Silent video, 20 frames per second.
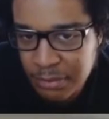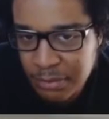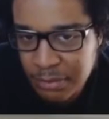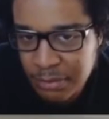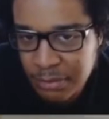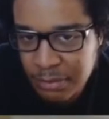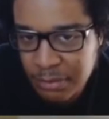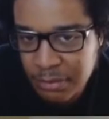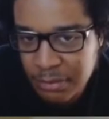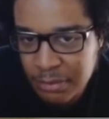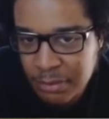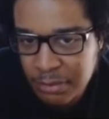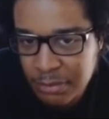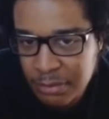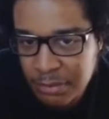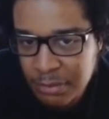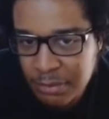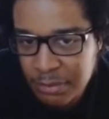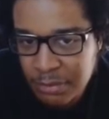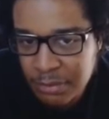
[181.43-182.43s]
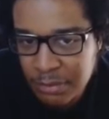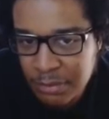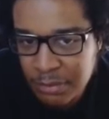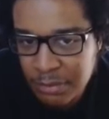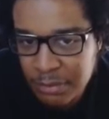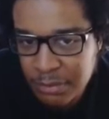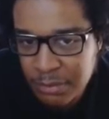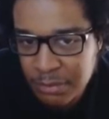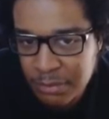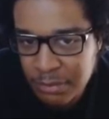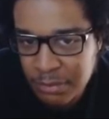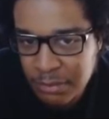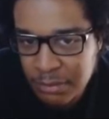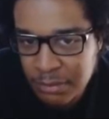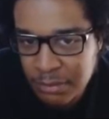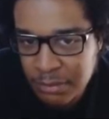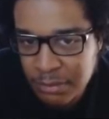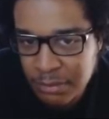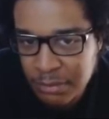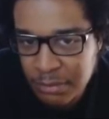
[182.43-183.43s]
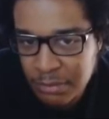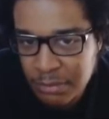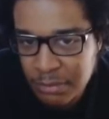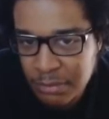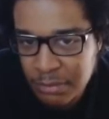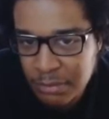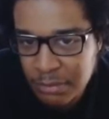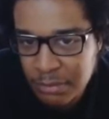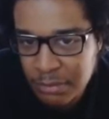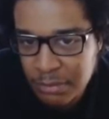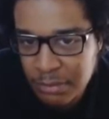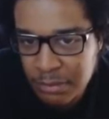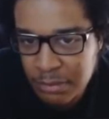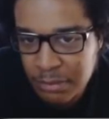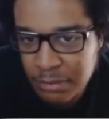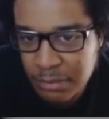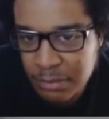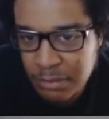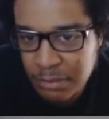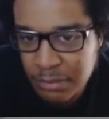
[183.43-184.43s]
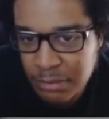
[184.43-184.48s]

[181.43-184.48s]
This person isn't speaking.